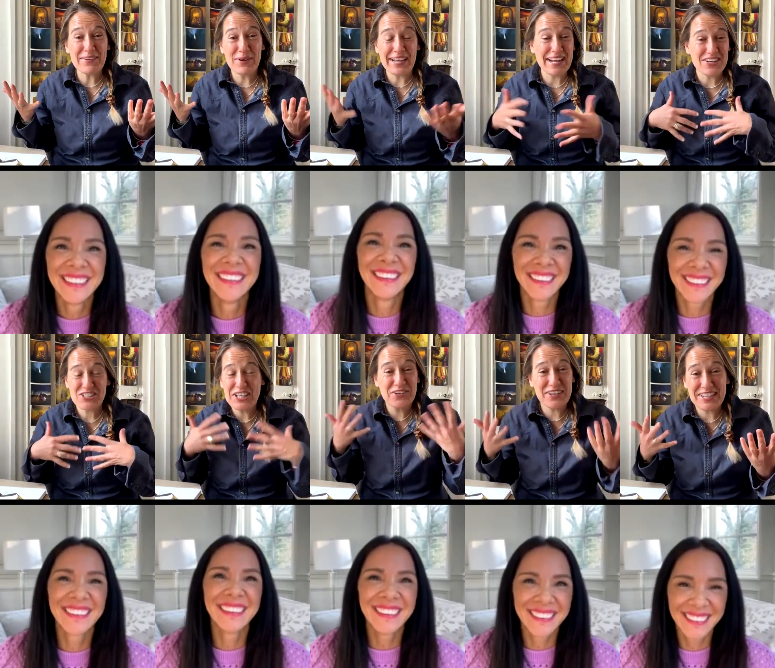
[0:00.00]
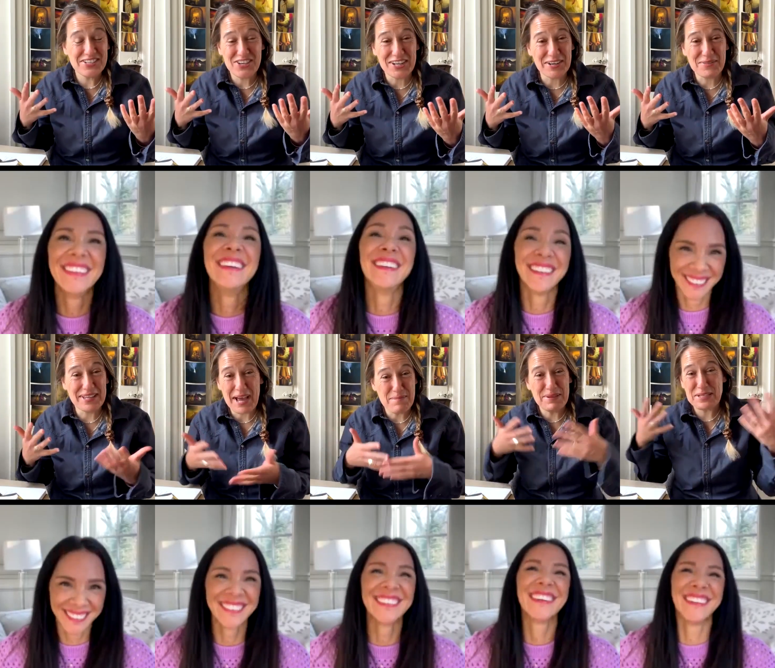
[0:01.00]
Speaker 1: We can actually greet each other with
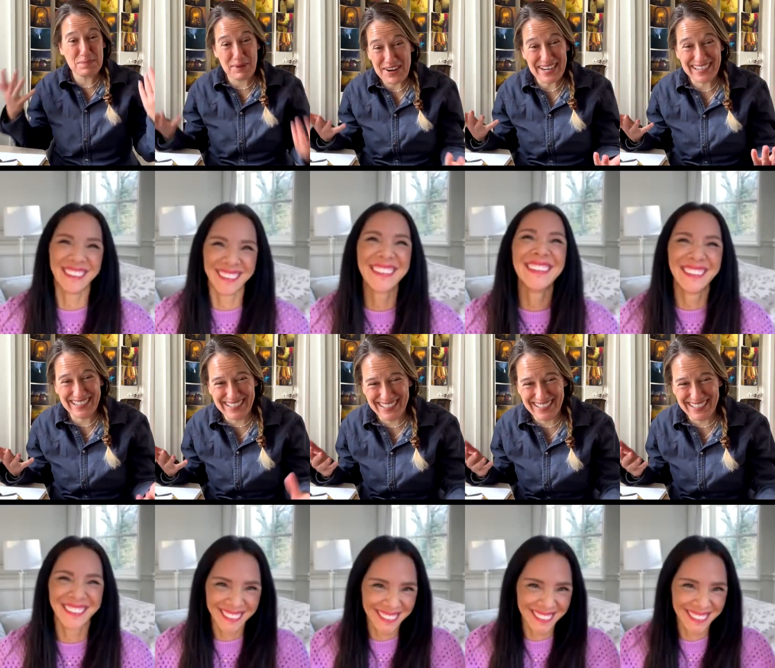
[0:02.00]
happy spring.